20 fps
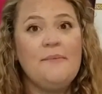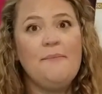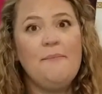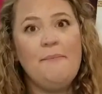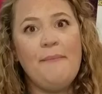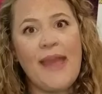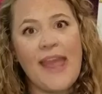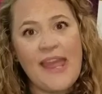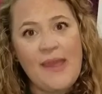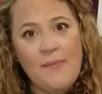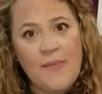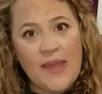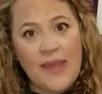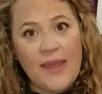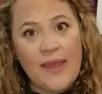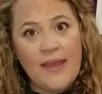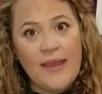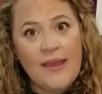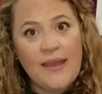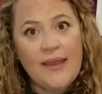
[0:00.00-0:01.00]

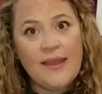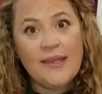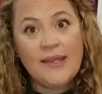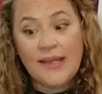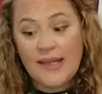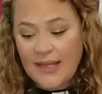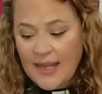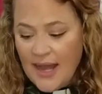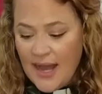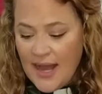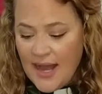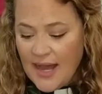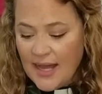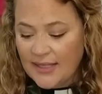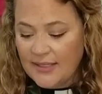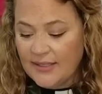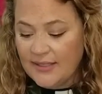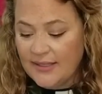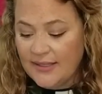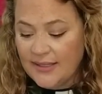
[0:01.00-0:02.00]
Maybe
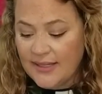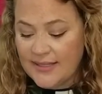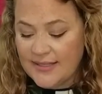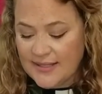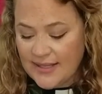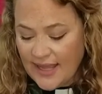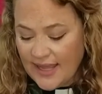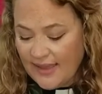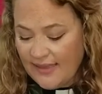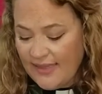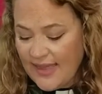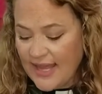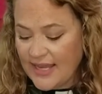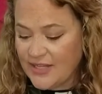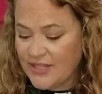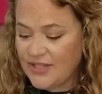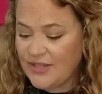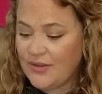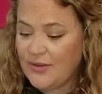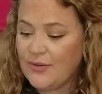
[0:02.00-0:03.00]
God is like
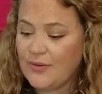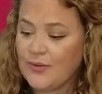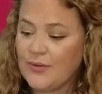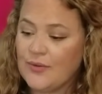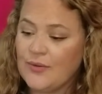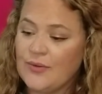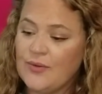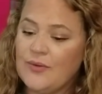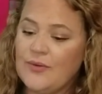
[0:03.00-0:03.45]
that too.